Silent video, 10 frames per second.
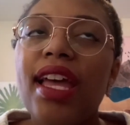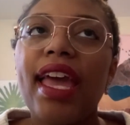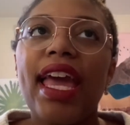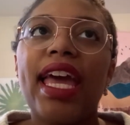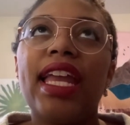
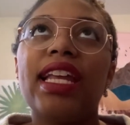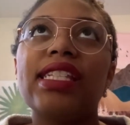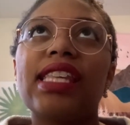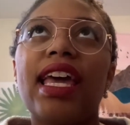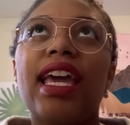And
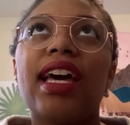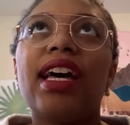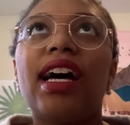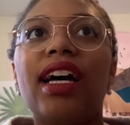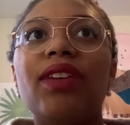it's like,
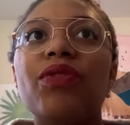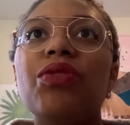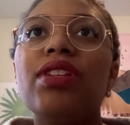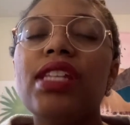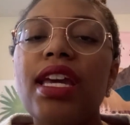if you
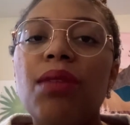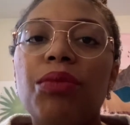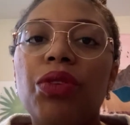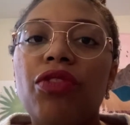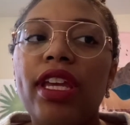can take a
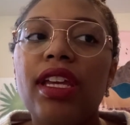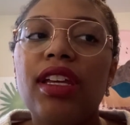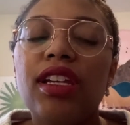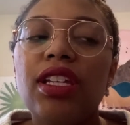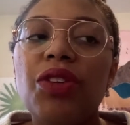movie,
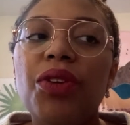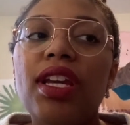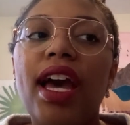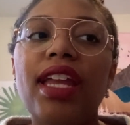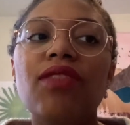you could
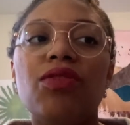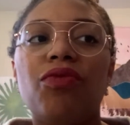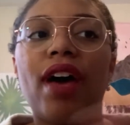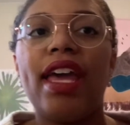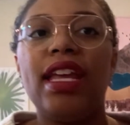kind of
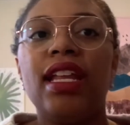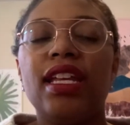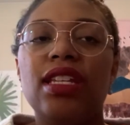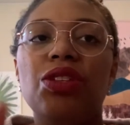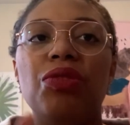divide it
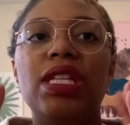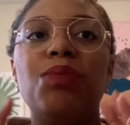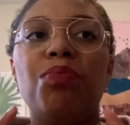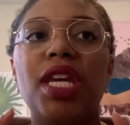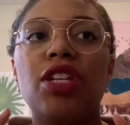into these
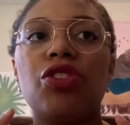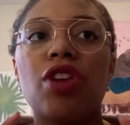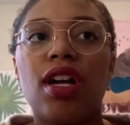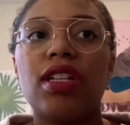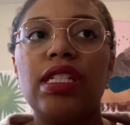big
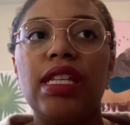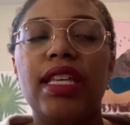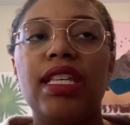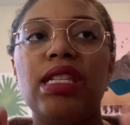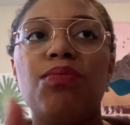chunks, like
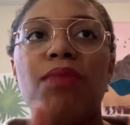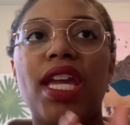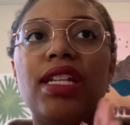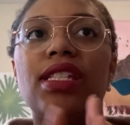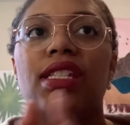these
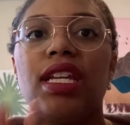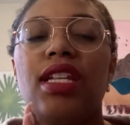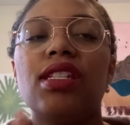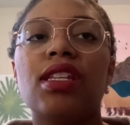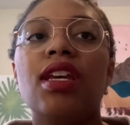main
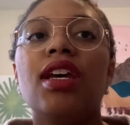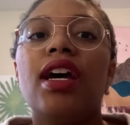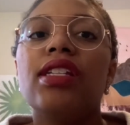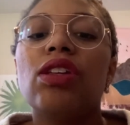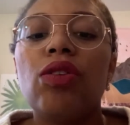scenes.
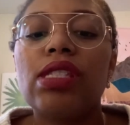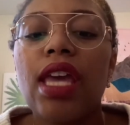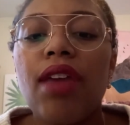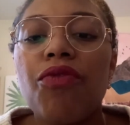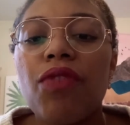And so it's
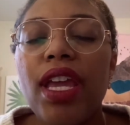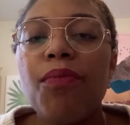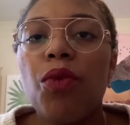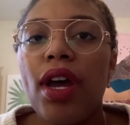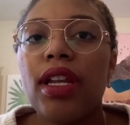like frame
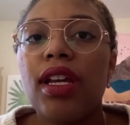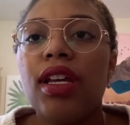1.